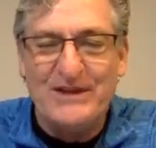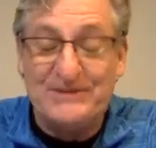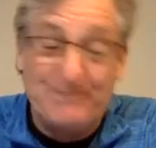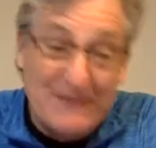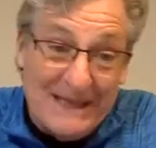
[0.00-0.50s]

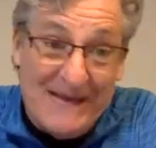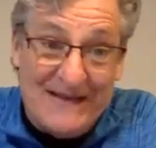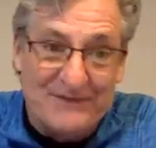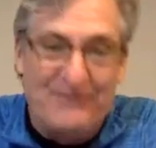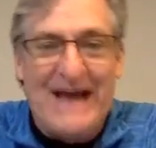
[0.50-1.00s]
this, but I'm
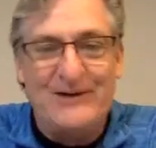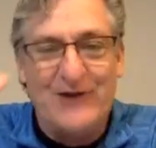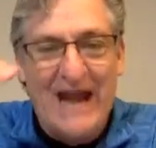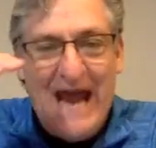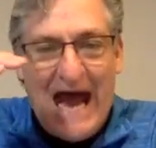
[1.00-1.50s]
not a
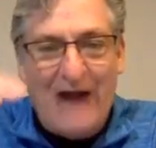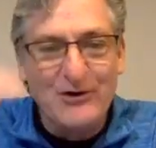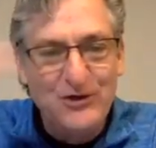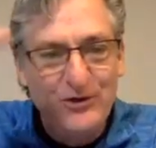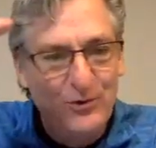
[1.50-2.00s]
fighter.
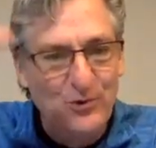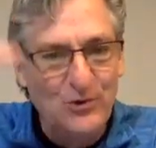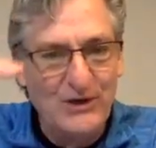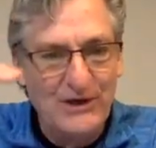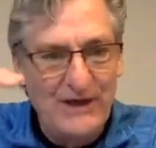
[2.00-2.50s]
Are
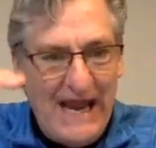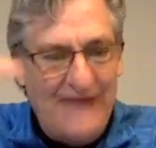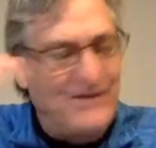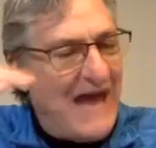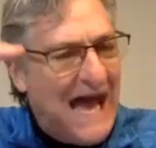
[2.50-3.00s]
you
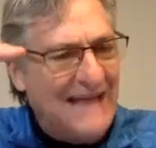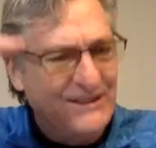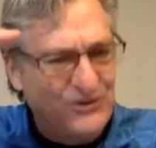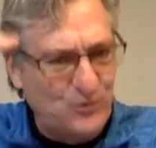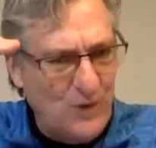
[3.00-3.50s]
at the
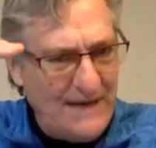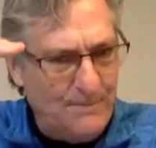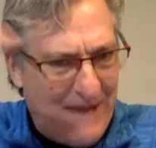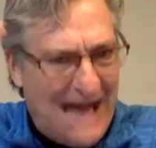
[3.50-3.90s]
highest rank